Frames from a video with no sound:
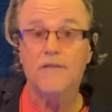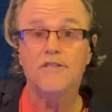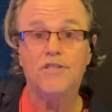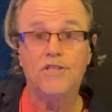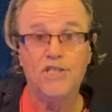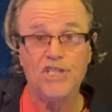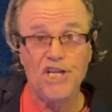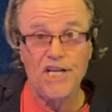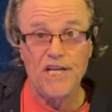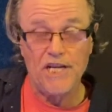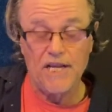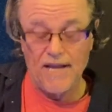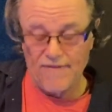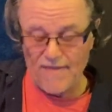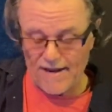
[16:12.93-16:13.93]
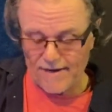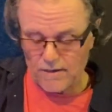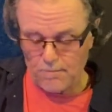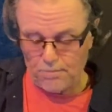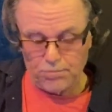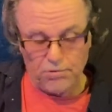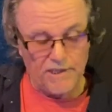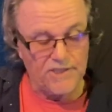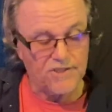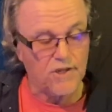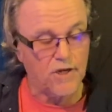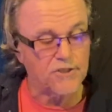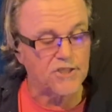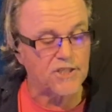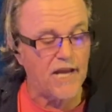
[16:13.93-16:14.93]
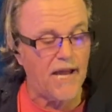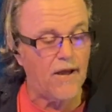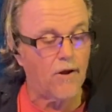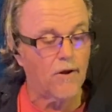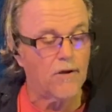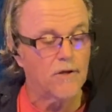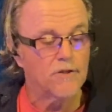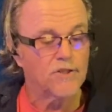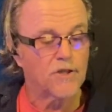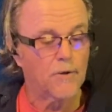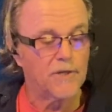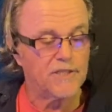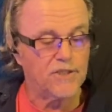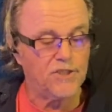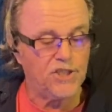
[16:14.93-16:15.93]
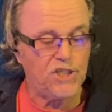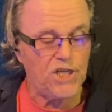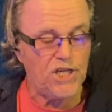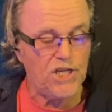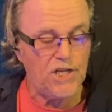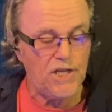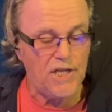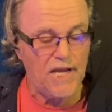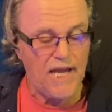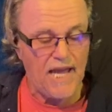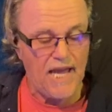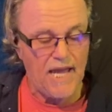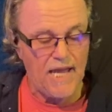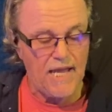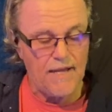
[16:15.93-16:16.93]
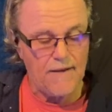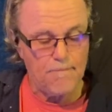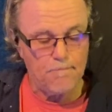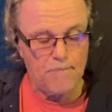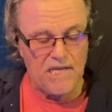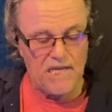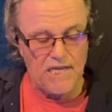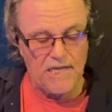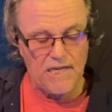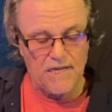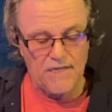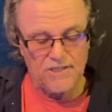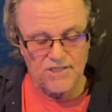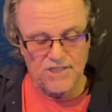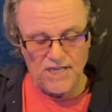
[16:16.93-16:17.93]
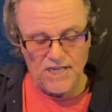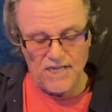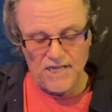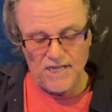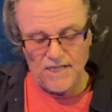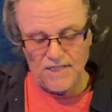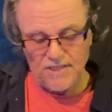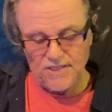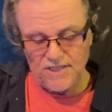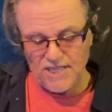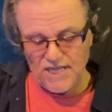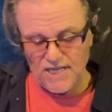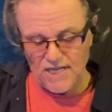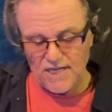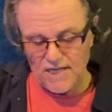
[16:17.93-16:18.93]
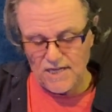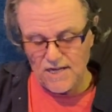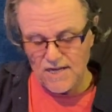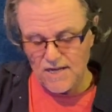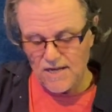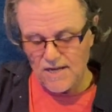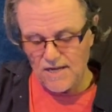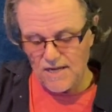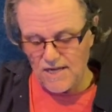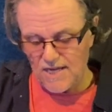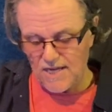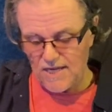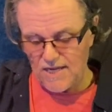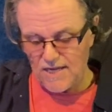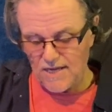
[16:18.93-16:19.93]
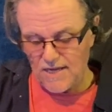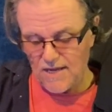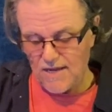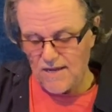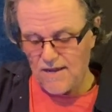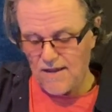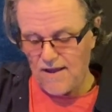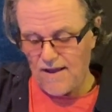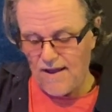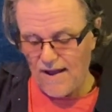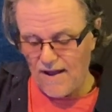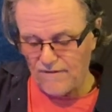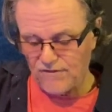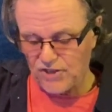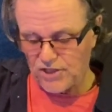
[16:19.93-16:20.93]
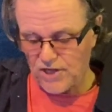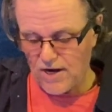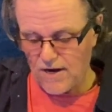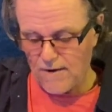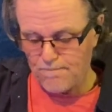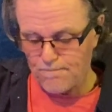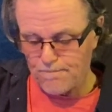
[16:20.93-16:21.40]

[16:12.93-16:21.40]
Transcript: G, and that completes our scale. So it's G, A, B, C, D, E, F sharp,